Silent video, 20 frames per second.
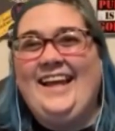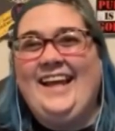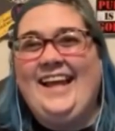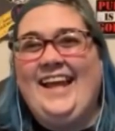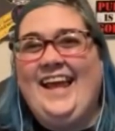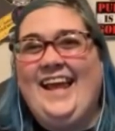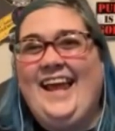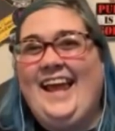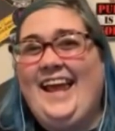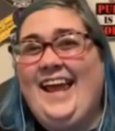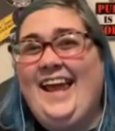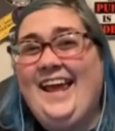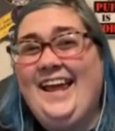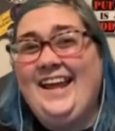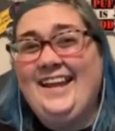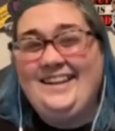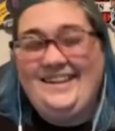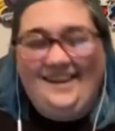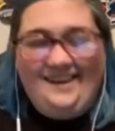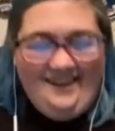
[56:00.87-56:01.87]

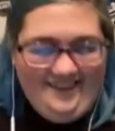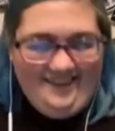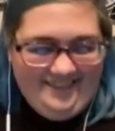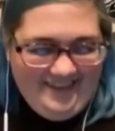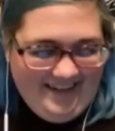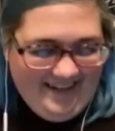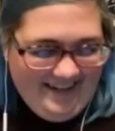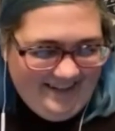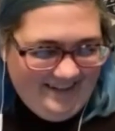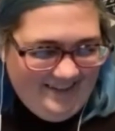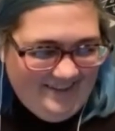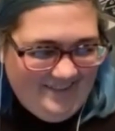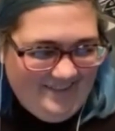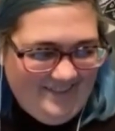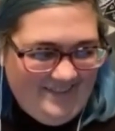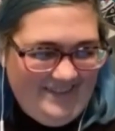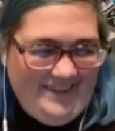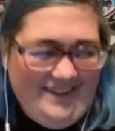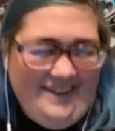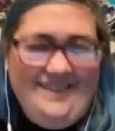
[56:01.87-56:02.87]
and on that
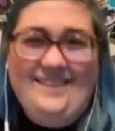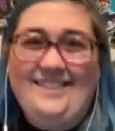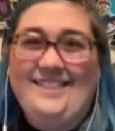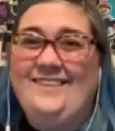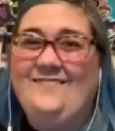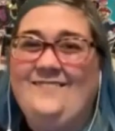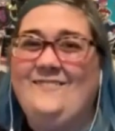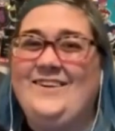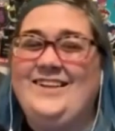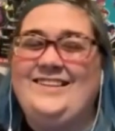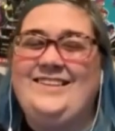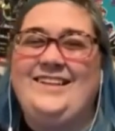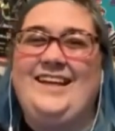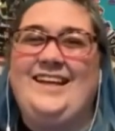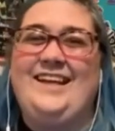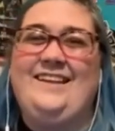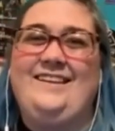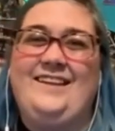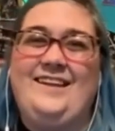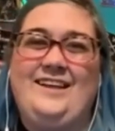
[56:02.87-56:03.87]
note, once
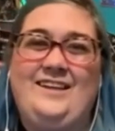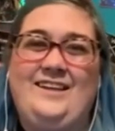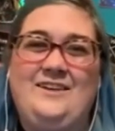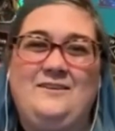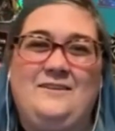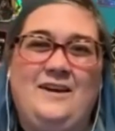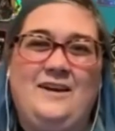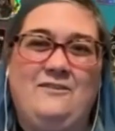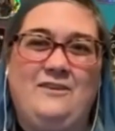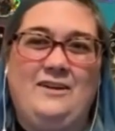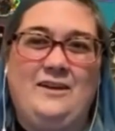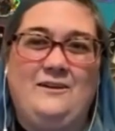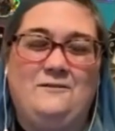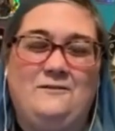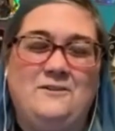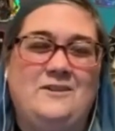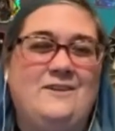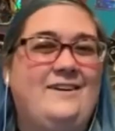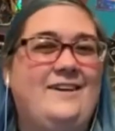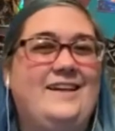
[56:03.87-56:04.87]
again, thank you, Kevin Gill,
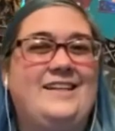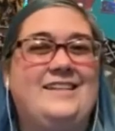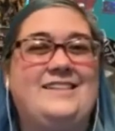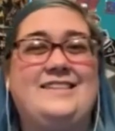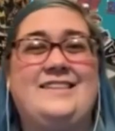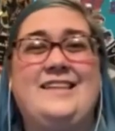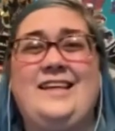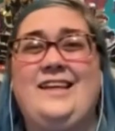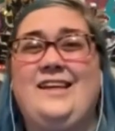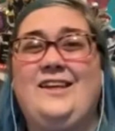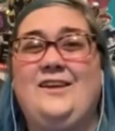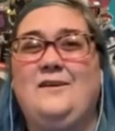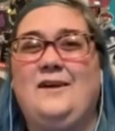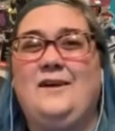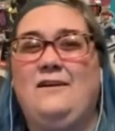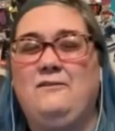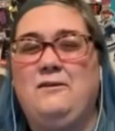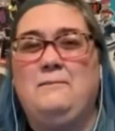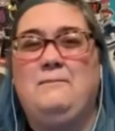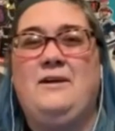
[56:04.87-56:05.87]
for joining us. Thank you,
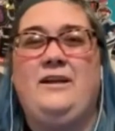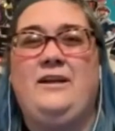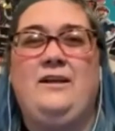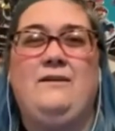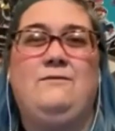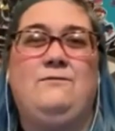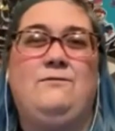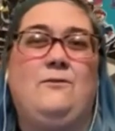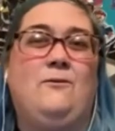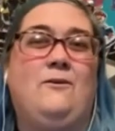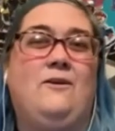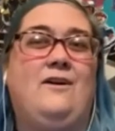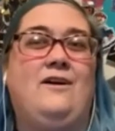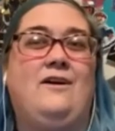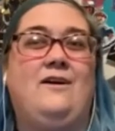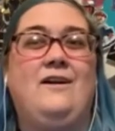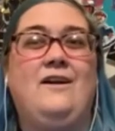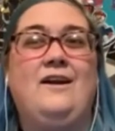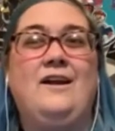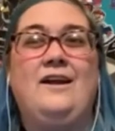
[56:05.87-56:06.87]
everybody,
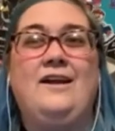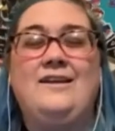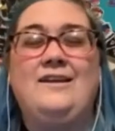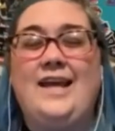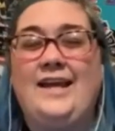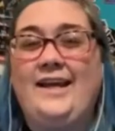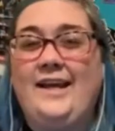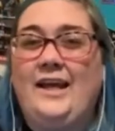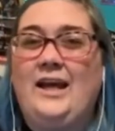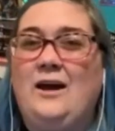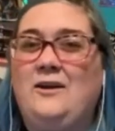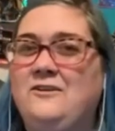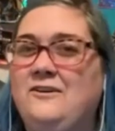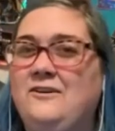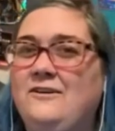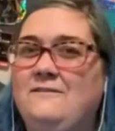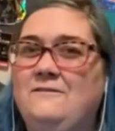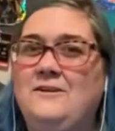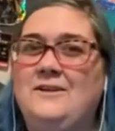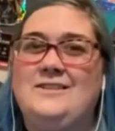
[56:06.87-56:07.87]
for hanging out
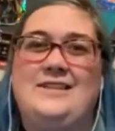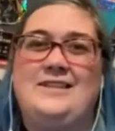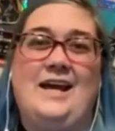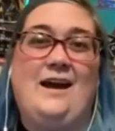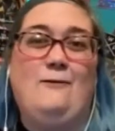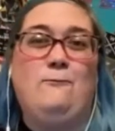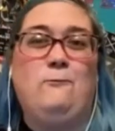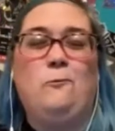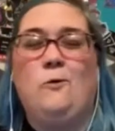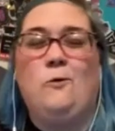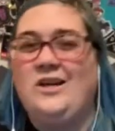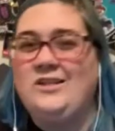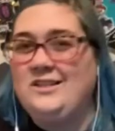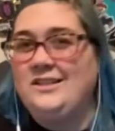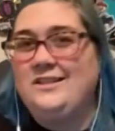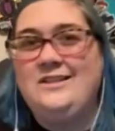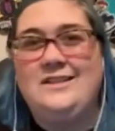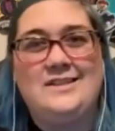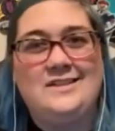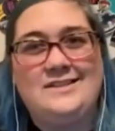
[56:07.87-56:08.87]
during the first half,
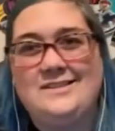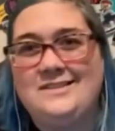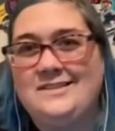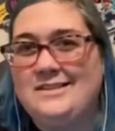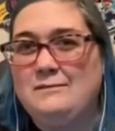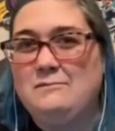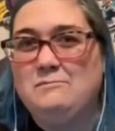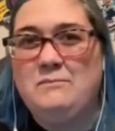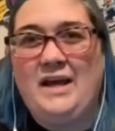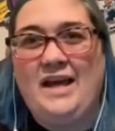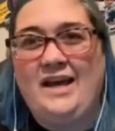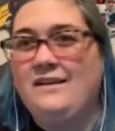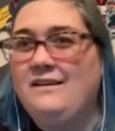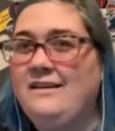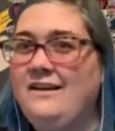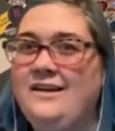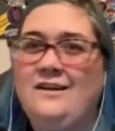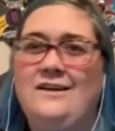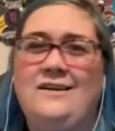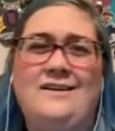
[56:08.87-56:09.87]
watching this back
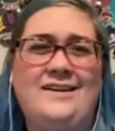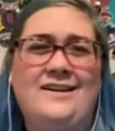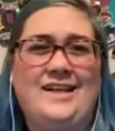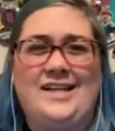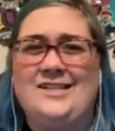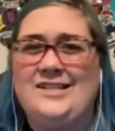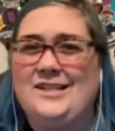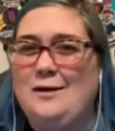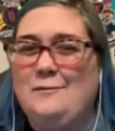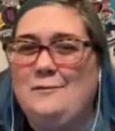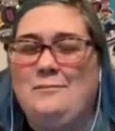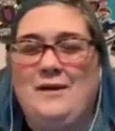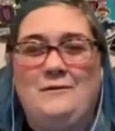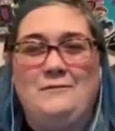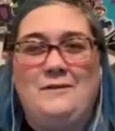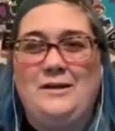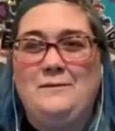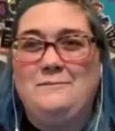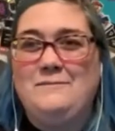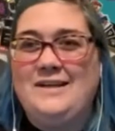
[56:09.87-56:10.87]
later, catching up on
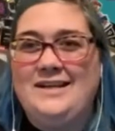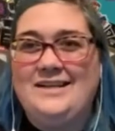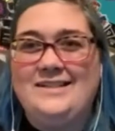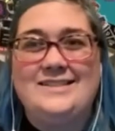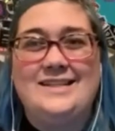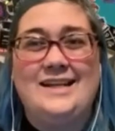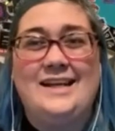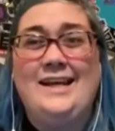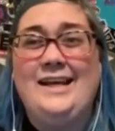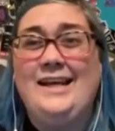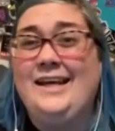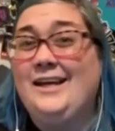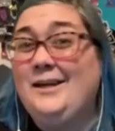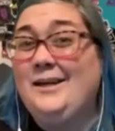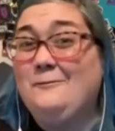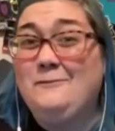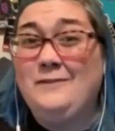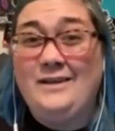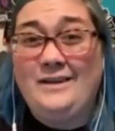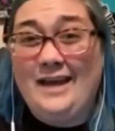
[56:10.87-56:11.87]
what you missed.
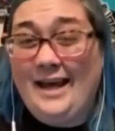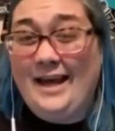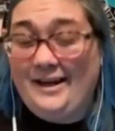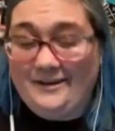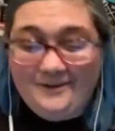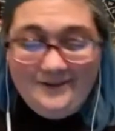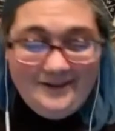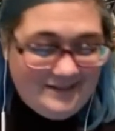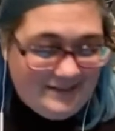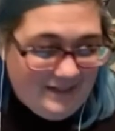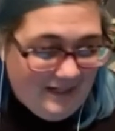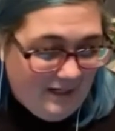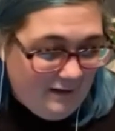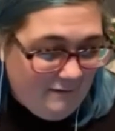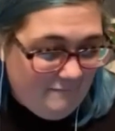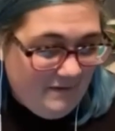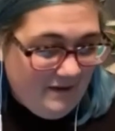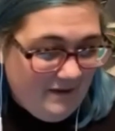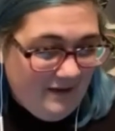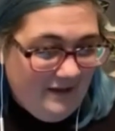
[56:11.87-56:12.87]
We had a great
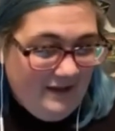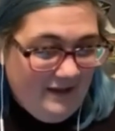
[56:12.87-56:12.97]
time.